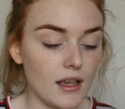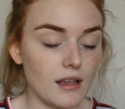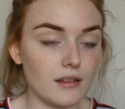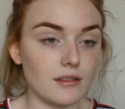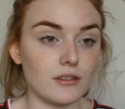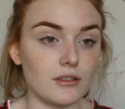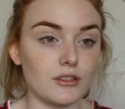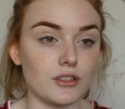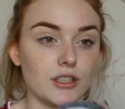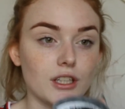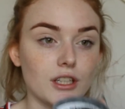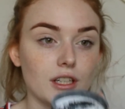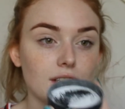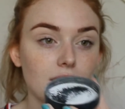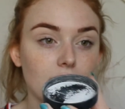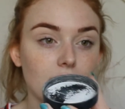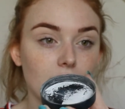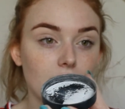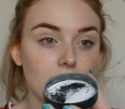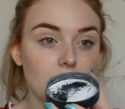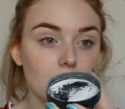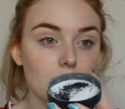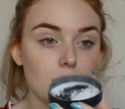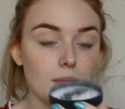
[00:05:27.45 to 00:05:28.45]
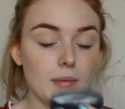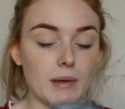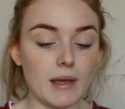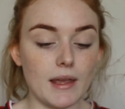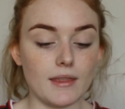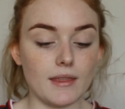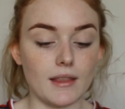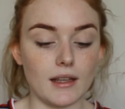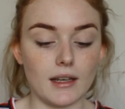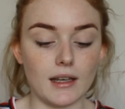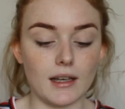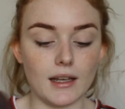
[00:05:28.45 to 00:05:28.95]
So I'm just going to take a little bit
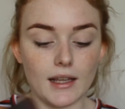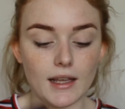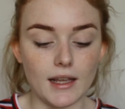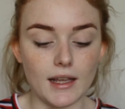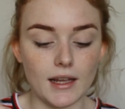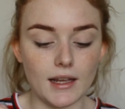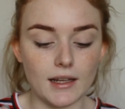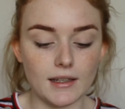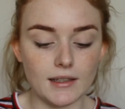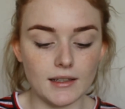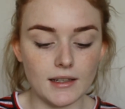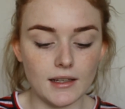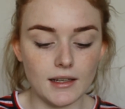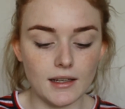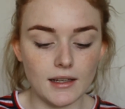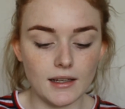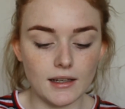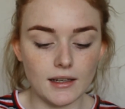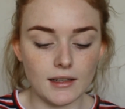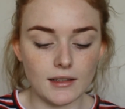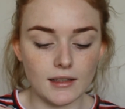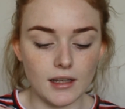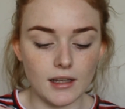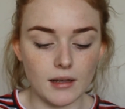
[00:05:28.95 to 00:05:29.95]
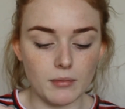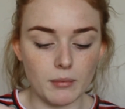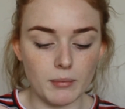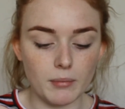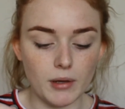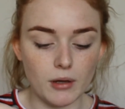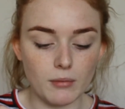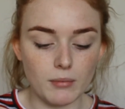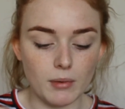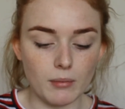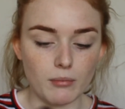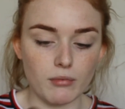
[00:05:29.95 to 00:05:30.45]
in the lid, tap a
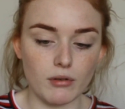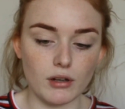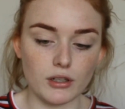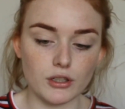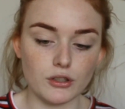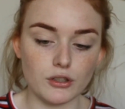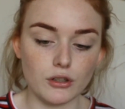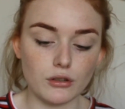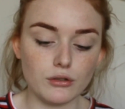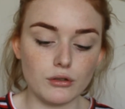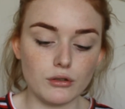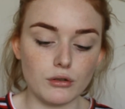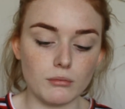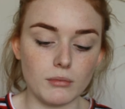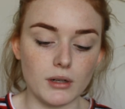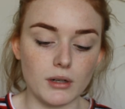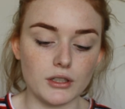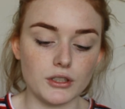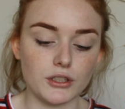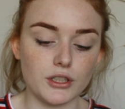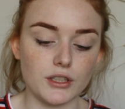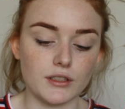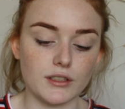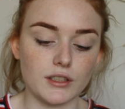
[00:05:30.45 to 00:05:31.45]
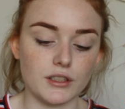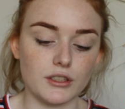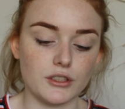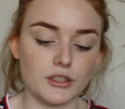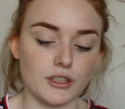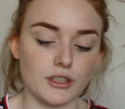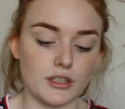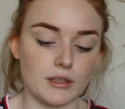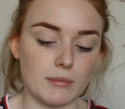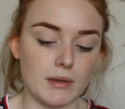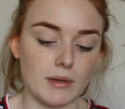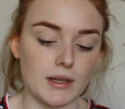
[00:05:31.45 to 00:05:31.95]
bit on my brush, not too much because it's
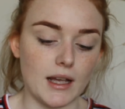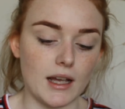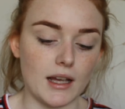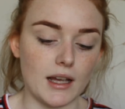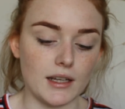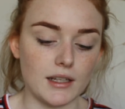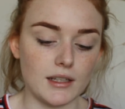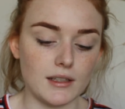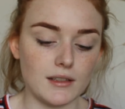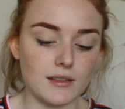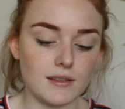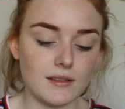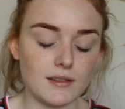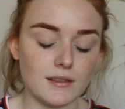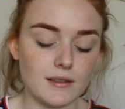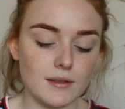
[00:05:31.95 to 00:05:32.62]
just my eyes.